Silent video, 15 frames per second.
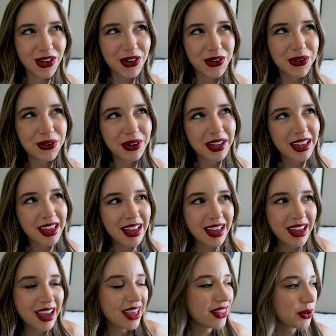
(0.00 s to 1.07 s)
load,
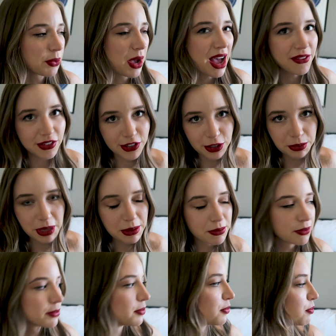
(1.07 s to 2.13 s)
and then we'll have a little bit
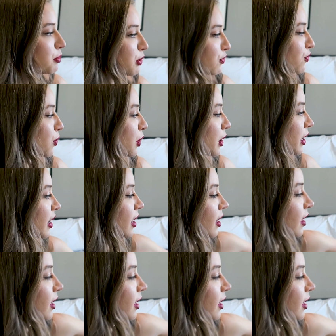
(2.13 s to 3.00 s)
before